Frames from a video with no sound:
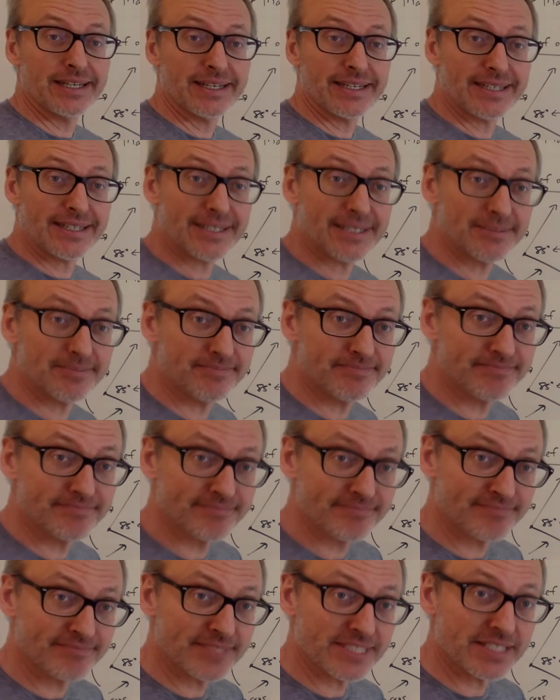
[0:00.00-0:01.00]

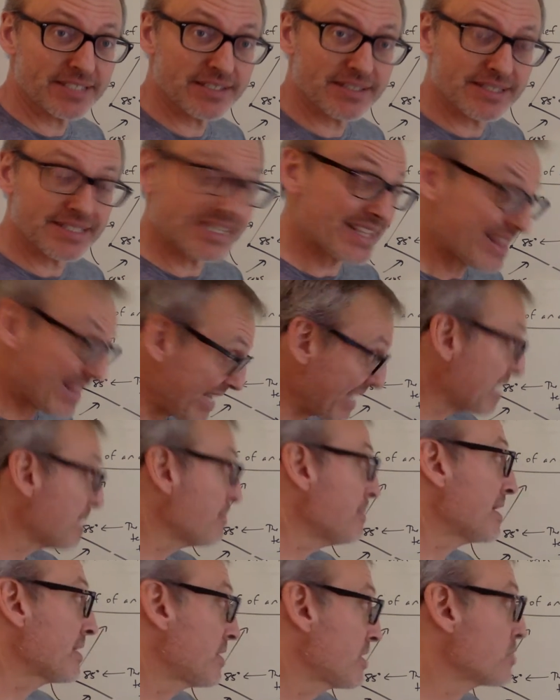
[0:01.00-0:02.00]
to think
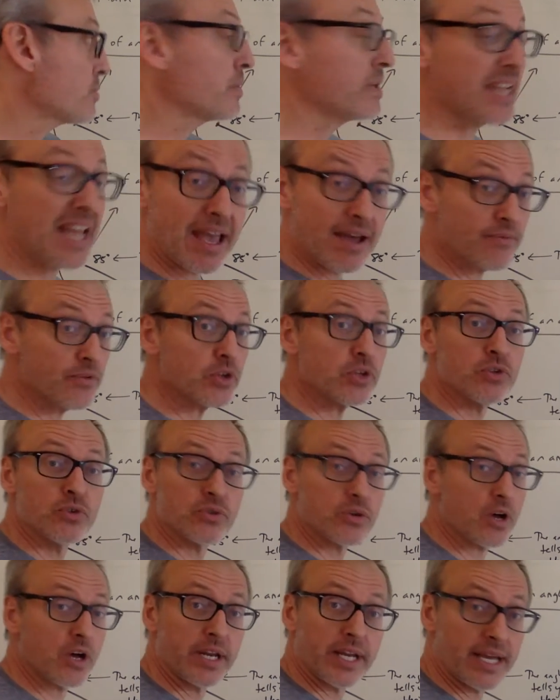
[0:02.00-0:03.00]
about this whenever you
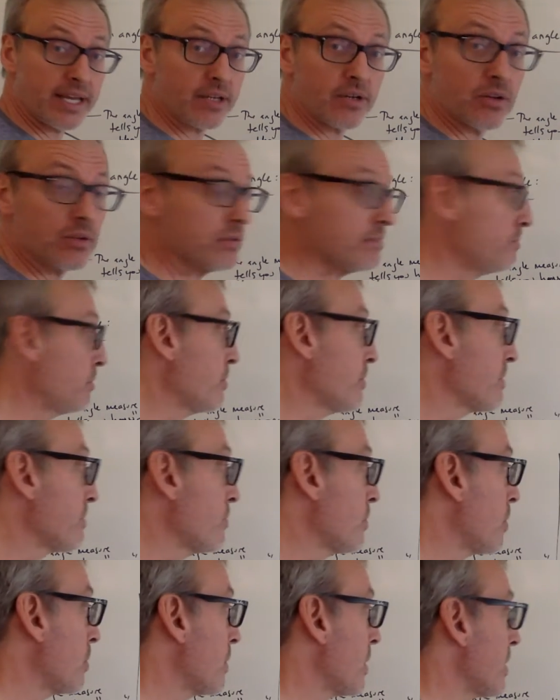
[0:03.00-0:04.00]
draw an angle moving
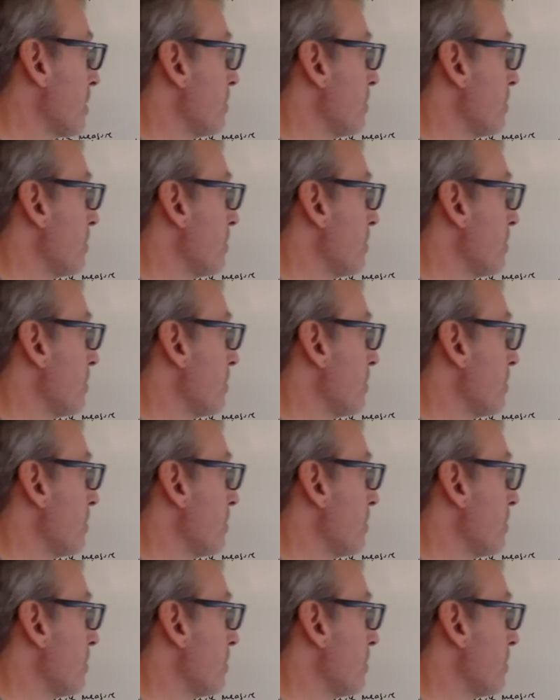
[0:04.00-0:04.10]
forward.